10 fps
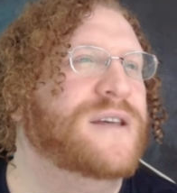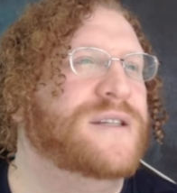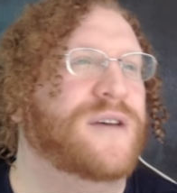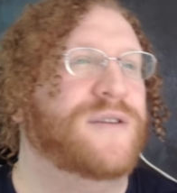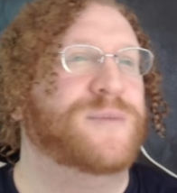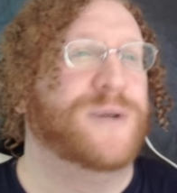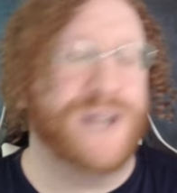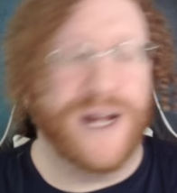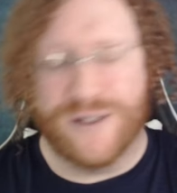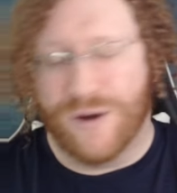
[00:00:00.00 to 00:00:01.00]
So this
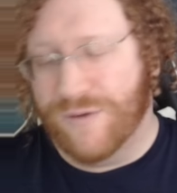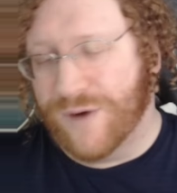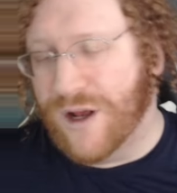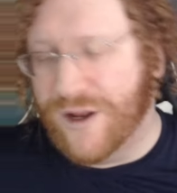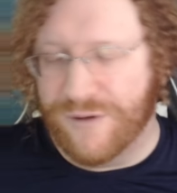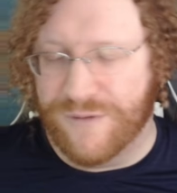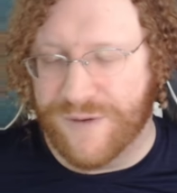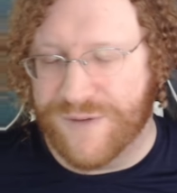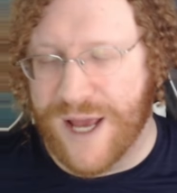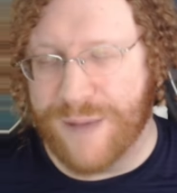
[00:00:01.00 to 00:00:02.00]
person has over
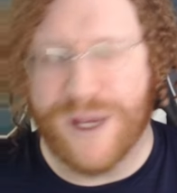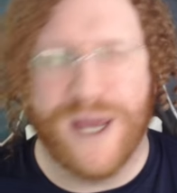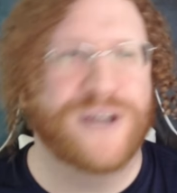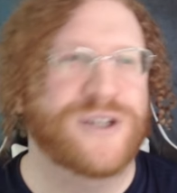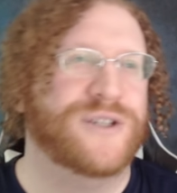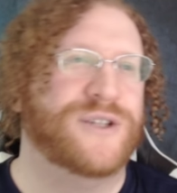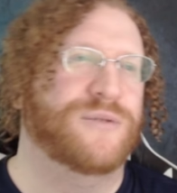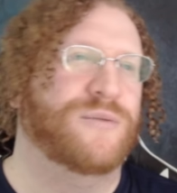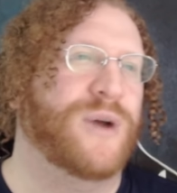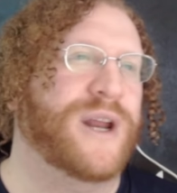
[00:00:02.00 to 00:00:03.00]
150 applications to
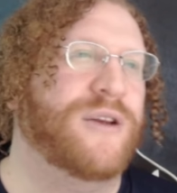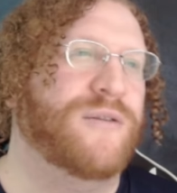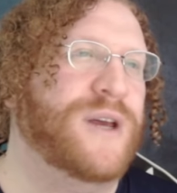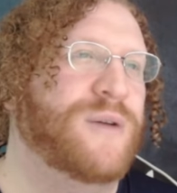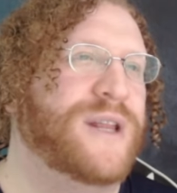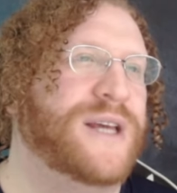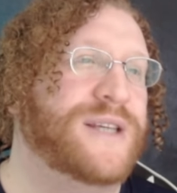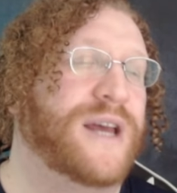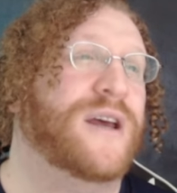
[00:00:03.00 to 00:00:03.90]
one interview, and they said,